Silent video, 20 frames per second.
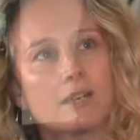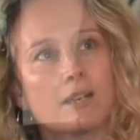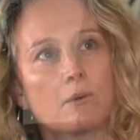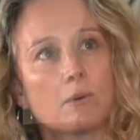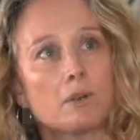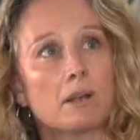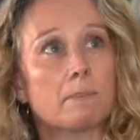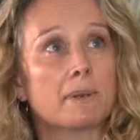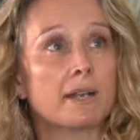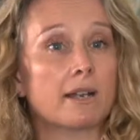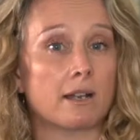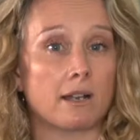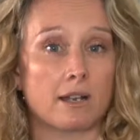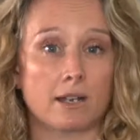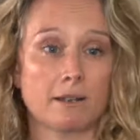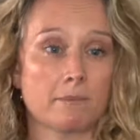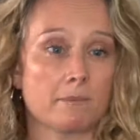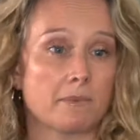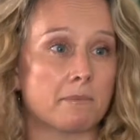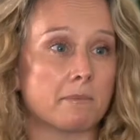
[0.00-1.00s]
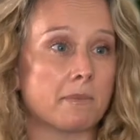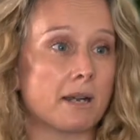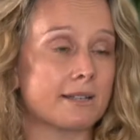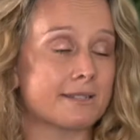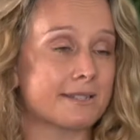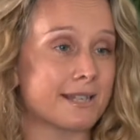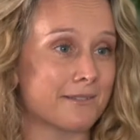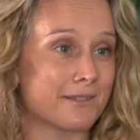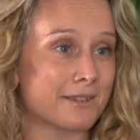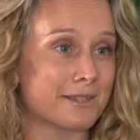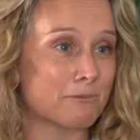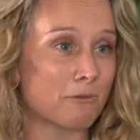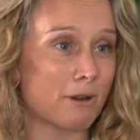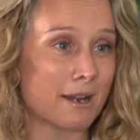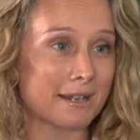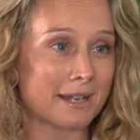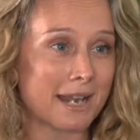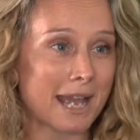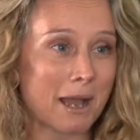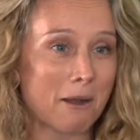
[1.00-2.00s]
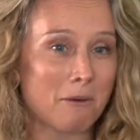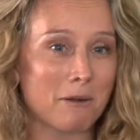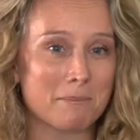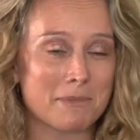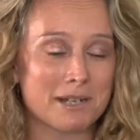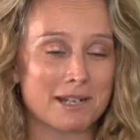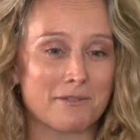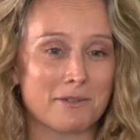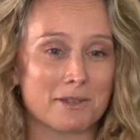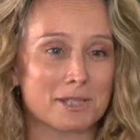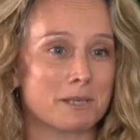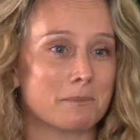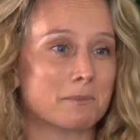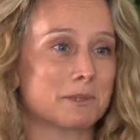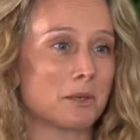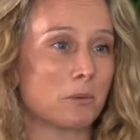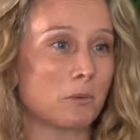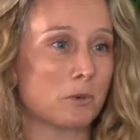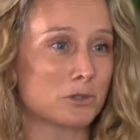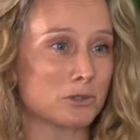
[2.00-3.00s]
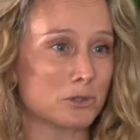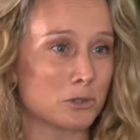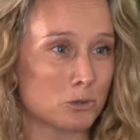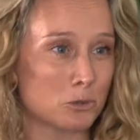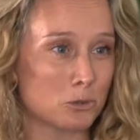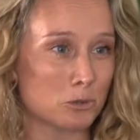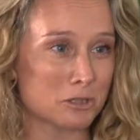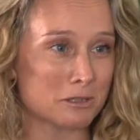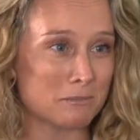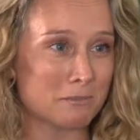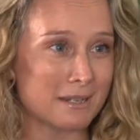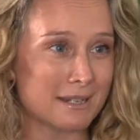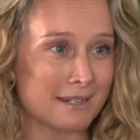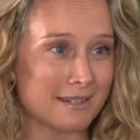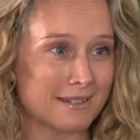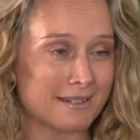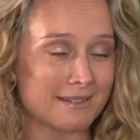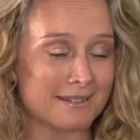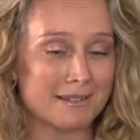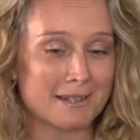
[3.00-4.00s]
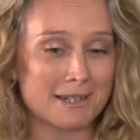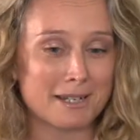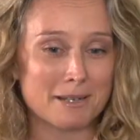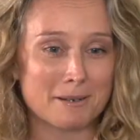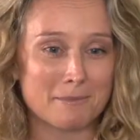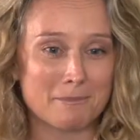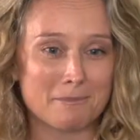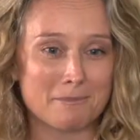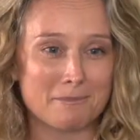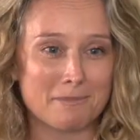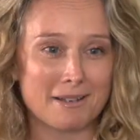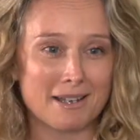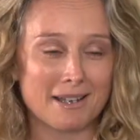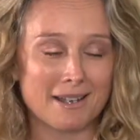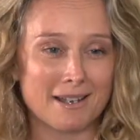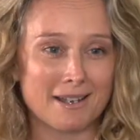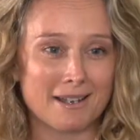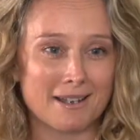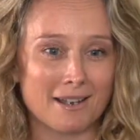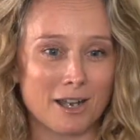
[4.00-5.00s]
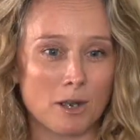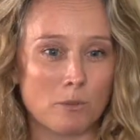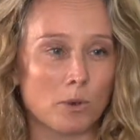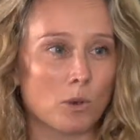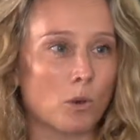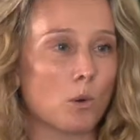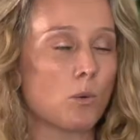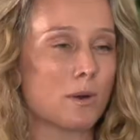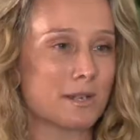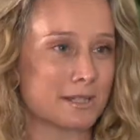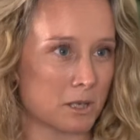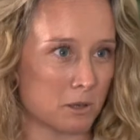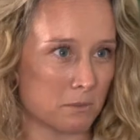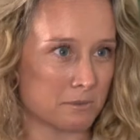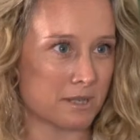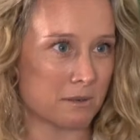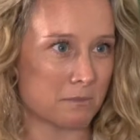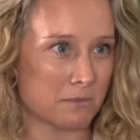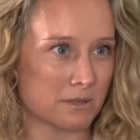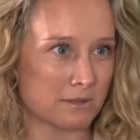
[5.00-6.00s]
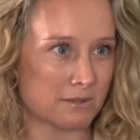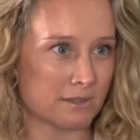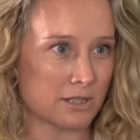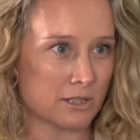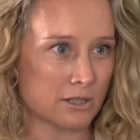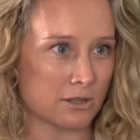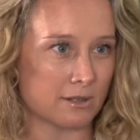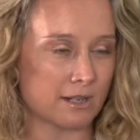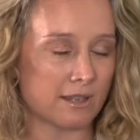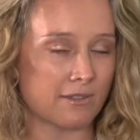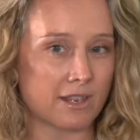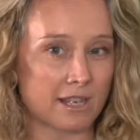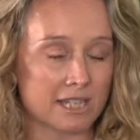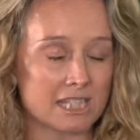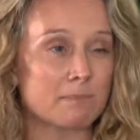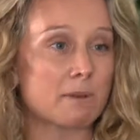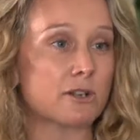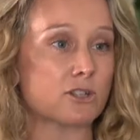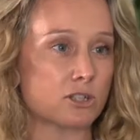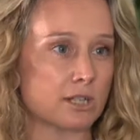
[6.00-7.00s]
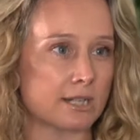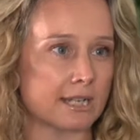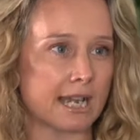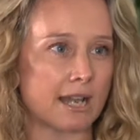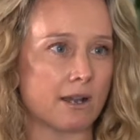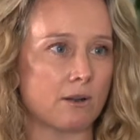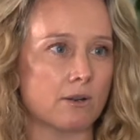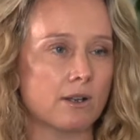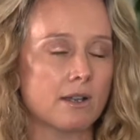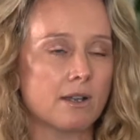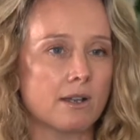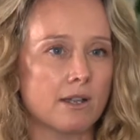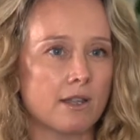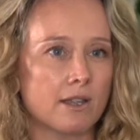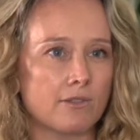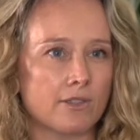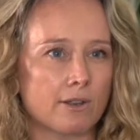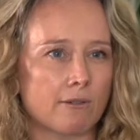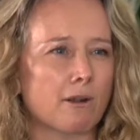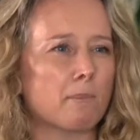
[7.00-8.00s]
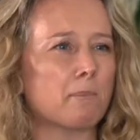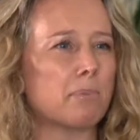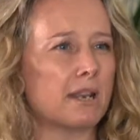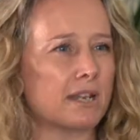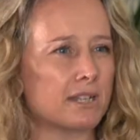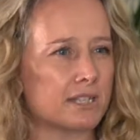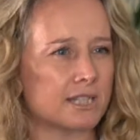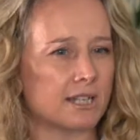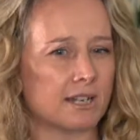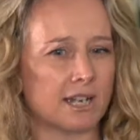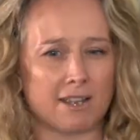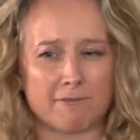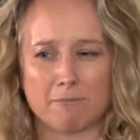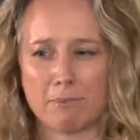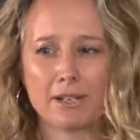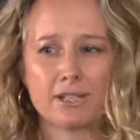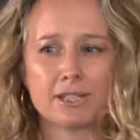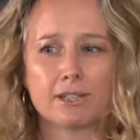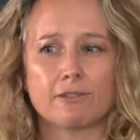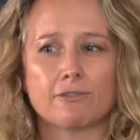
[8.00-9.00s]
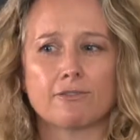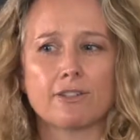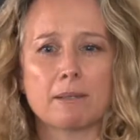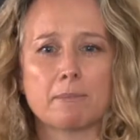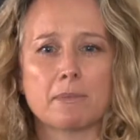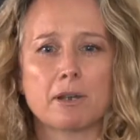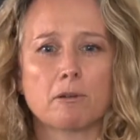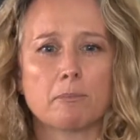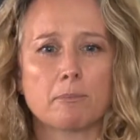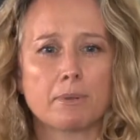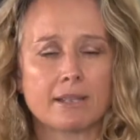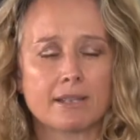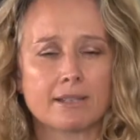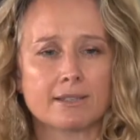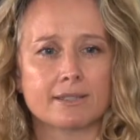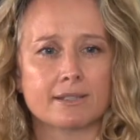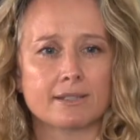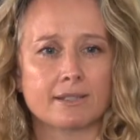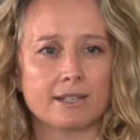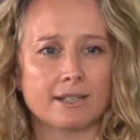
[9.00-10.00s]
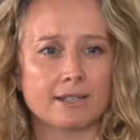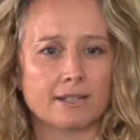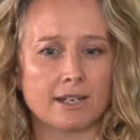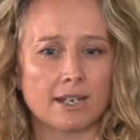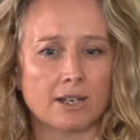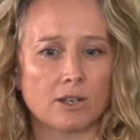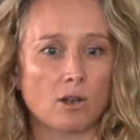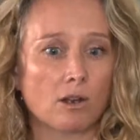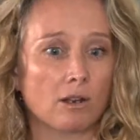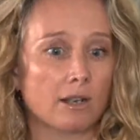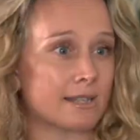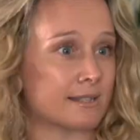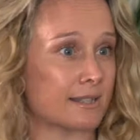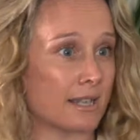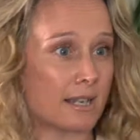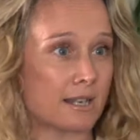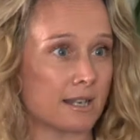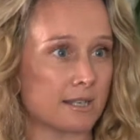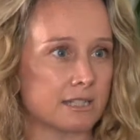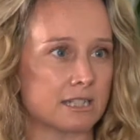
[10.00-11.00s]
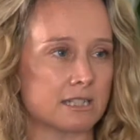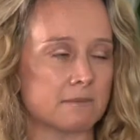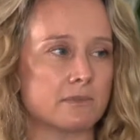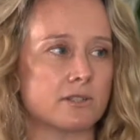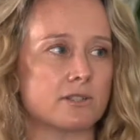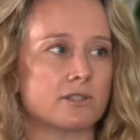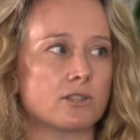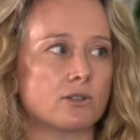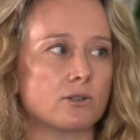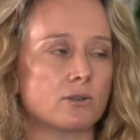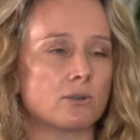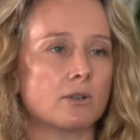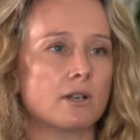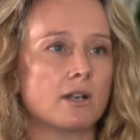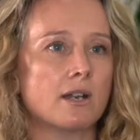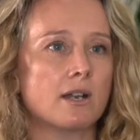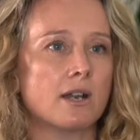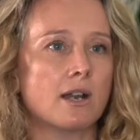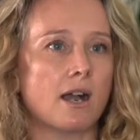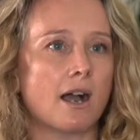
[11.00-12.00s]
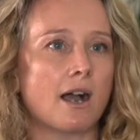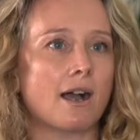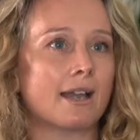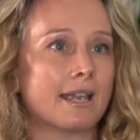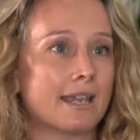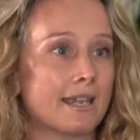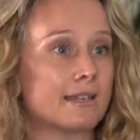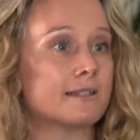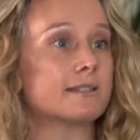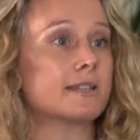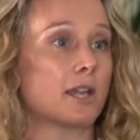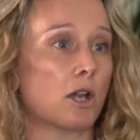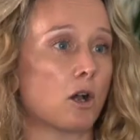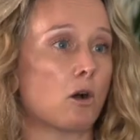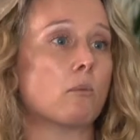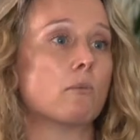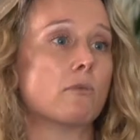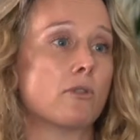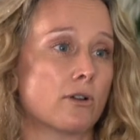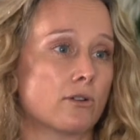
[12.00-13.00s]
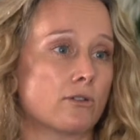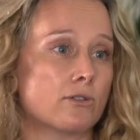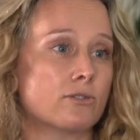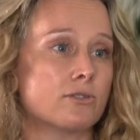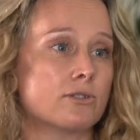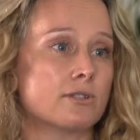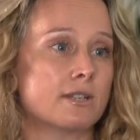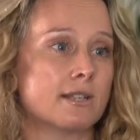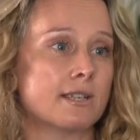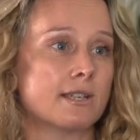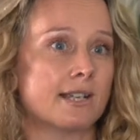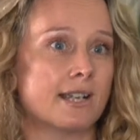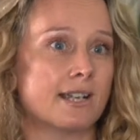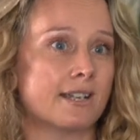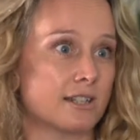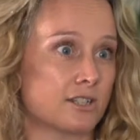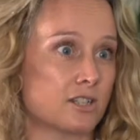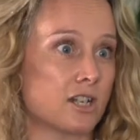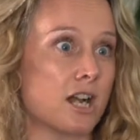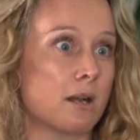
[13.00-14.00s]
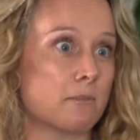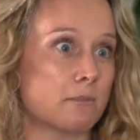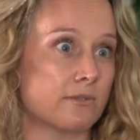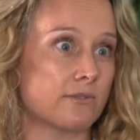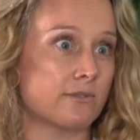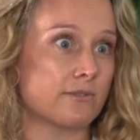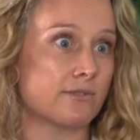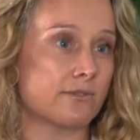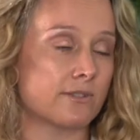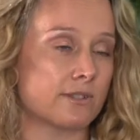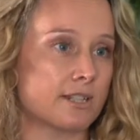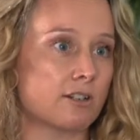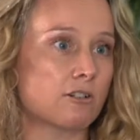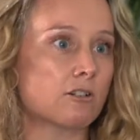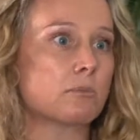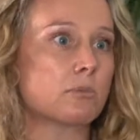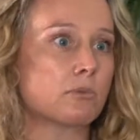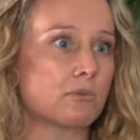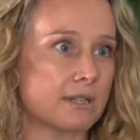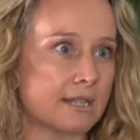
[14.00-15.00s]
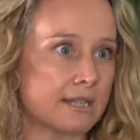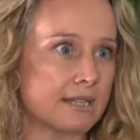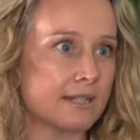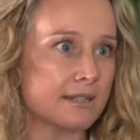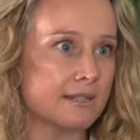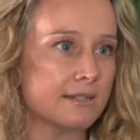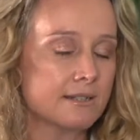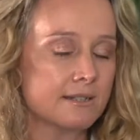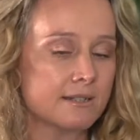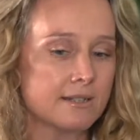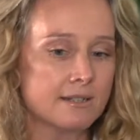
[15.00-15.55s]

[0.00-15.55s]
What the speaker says: Well, I mean, I might say this right now. I mean, if there's someone that wants to talk to me, I will always help someone, you know, and I think especially now, I have plenty of female peers and colleagues and customers who are here to help those in a time of terrible need.